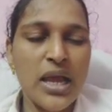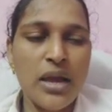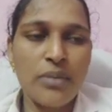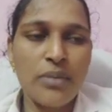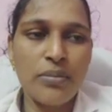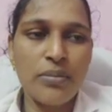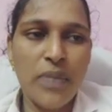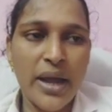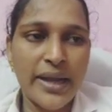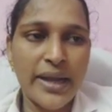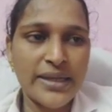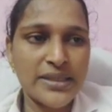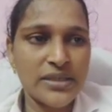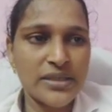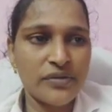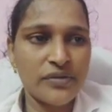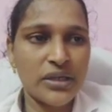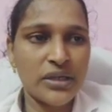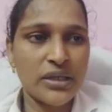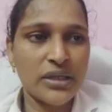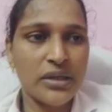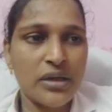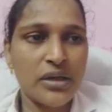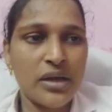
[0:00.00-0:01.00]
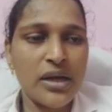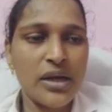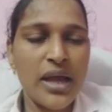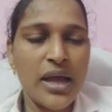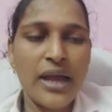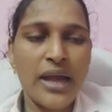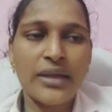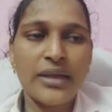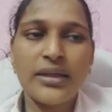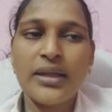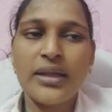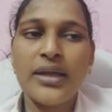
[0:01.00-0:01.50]
Biot-Savart law,
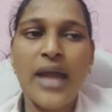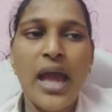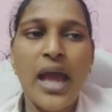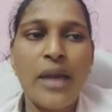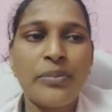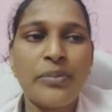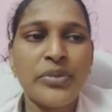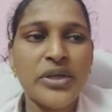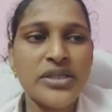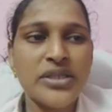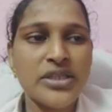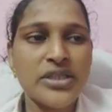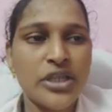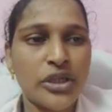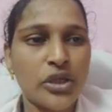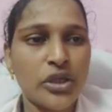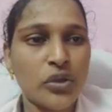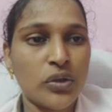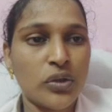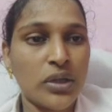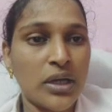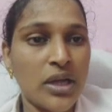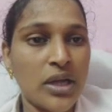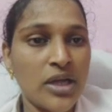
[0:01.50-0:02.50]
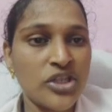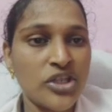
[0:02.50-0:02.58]
and then Ampere's circuit law,